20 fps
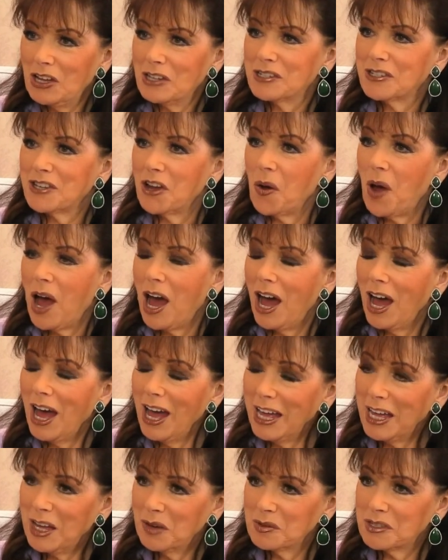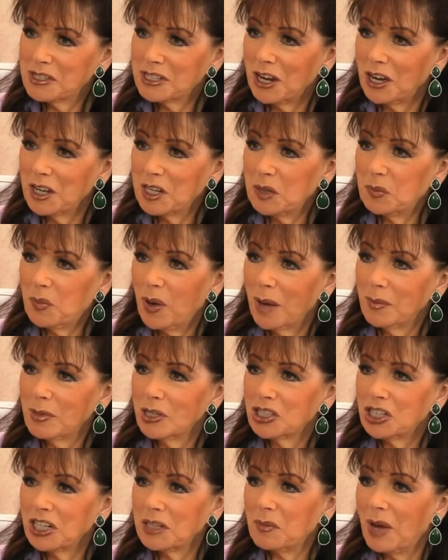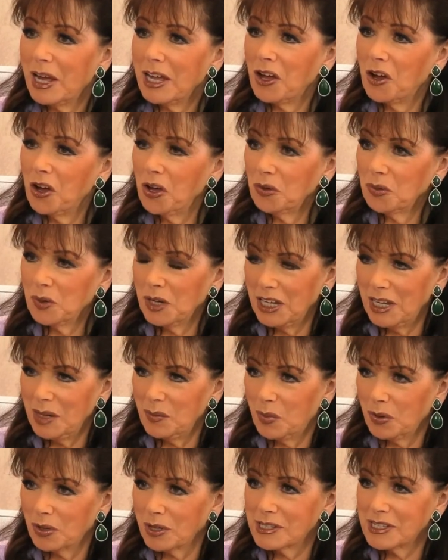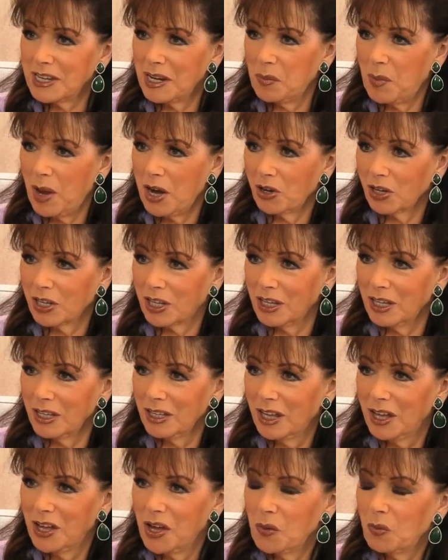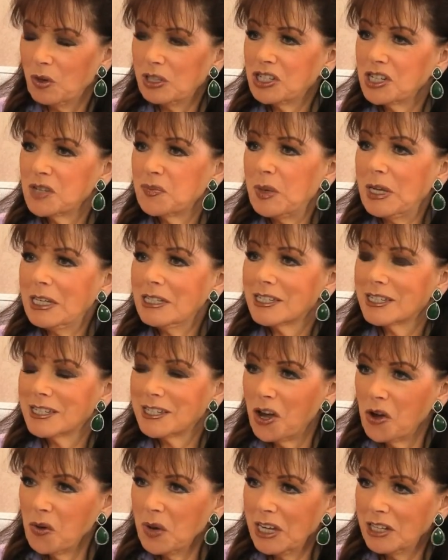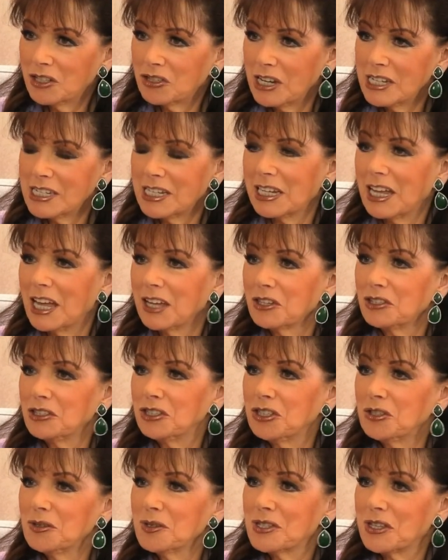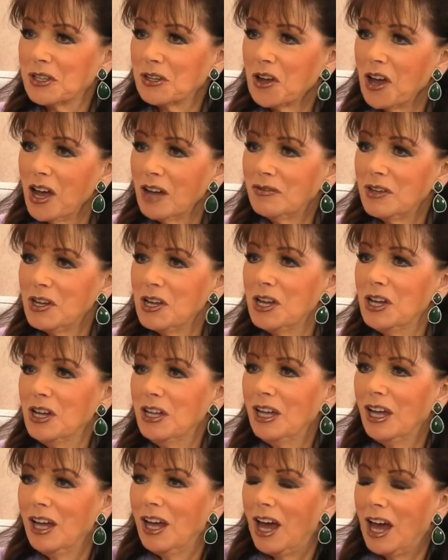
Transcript: So I have started publishing my own ebooks in America, which has been so interesting. I can choose the cover.